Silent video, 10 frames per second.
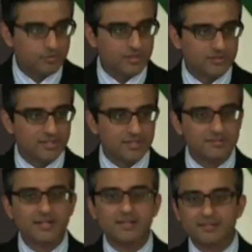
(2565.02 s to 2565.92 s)
its way into the
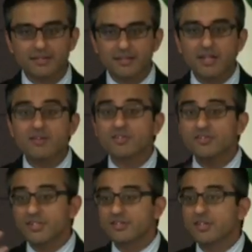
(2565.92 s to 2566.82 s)
intestines and then the
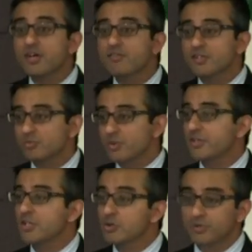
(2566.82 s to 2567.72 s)
livers, and in the liver is where
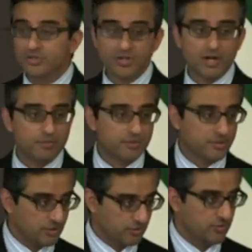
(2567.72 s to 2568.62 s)
the humors are
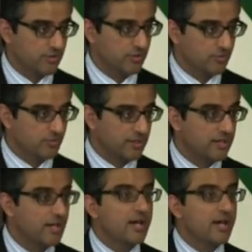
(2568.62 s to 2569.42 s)
produced. Right?